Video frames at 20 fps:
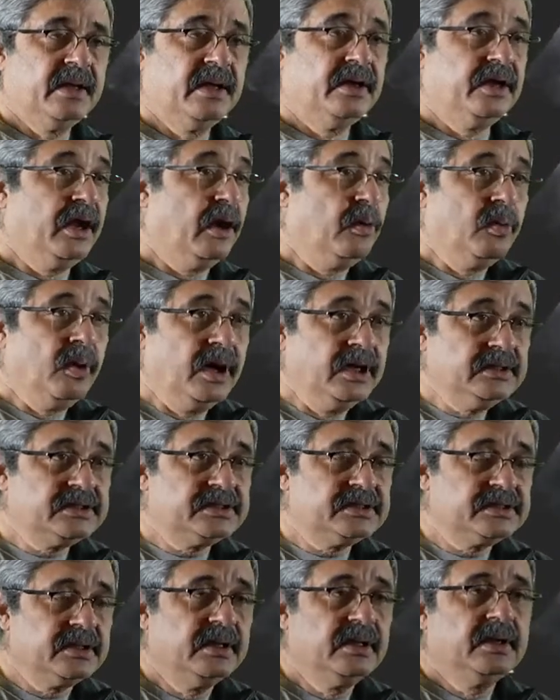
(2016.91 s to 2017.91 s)
Now
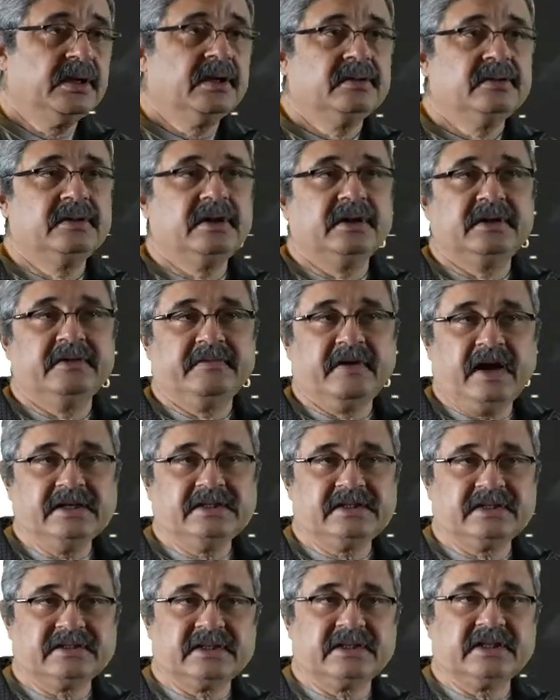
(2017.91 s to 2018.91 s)
once the device
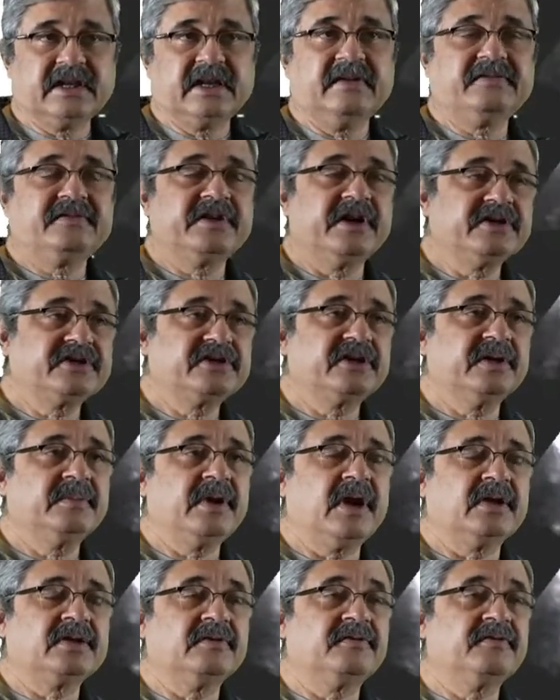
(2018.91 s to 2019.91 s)
is in the left atrium,
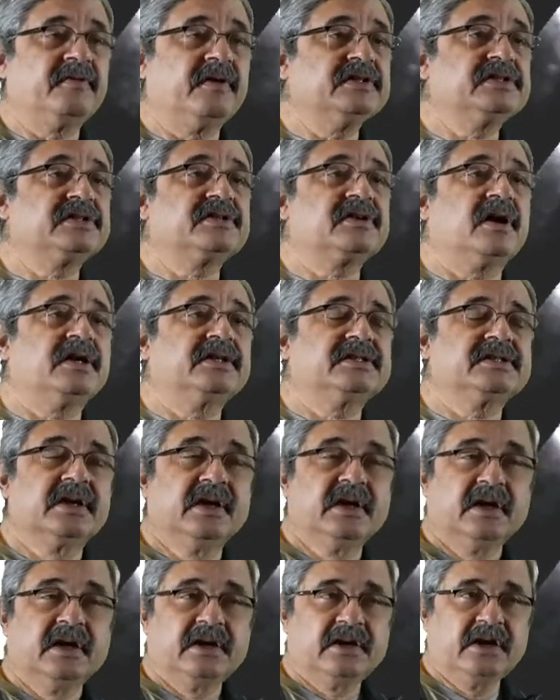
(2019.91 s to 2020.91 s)
now the fun starts.
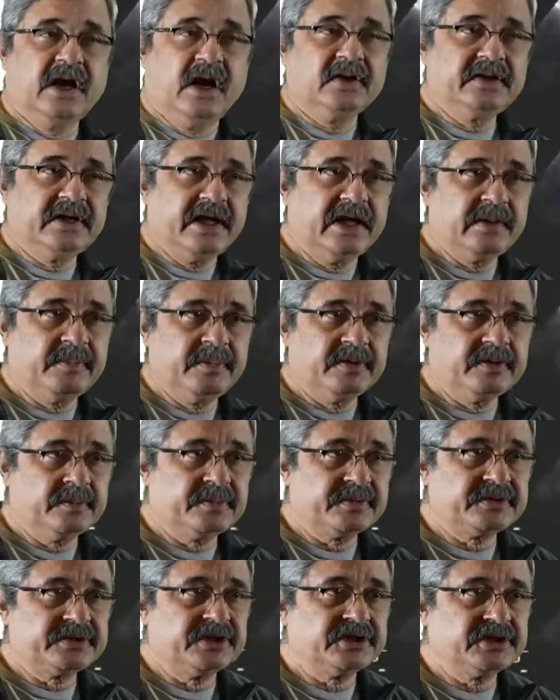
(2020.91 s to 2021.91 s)
Now the element of
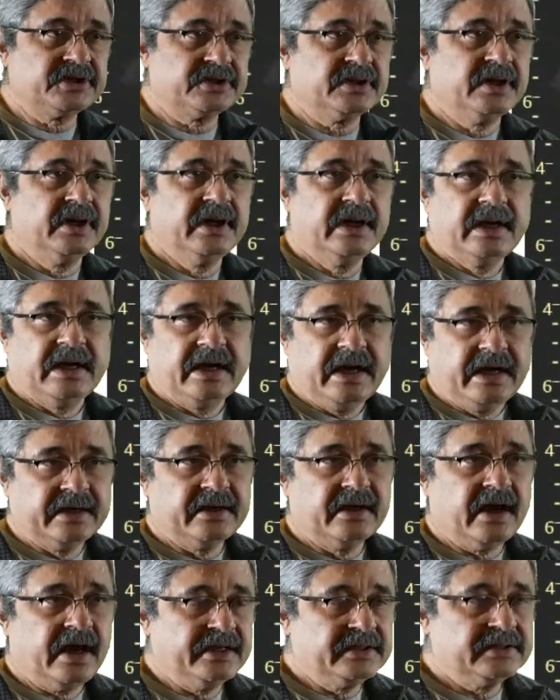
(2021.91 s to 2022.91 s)
precision and
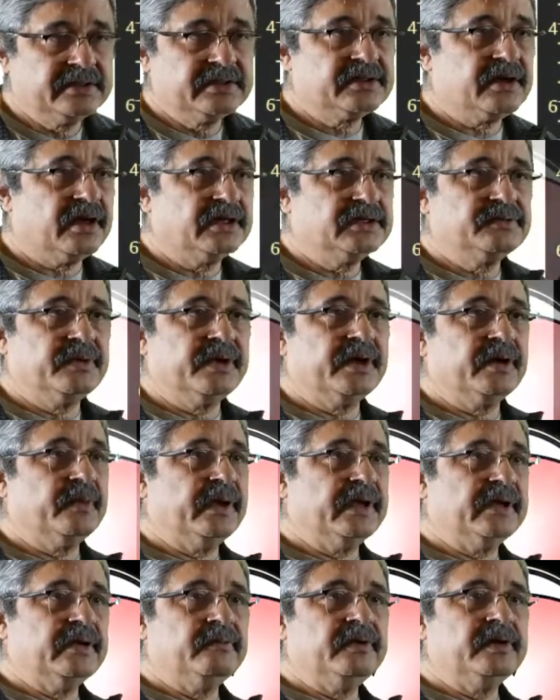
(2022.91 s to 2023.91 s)
guidance starts very
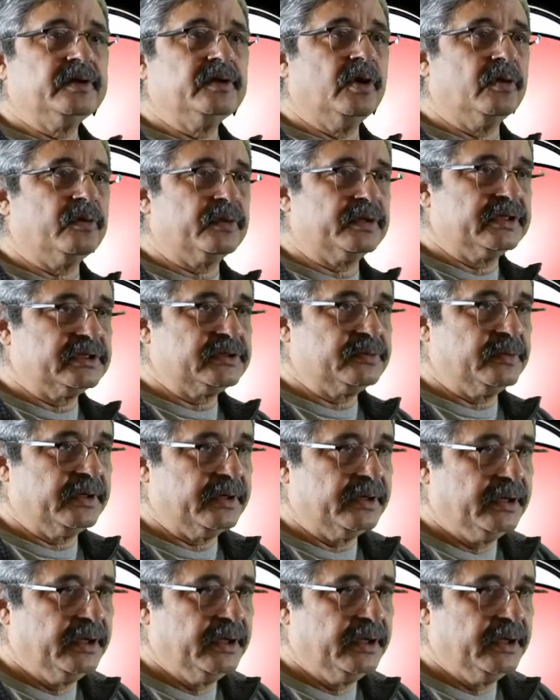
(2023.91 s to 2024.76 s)
well, and we'll go over this one.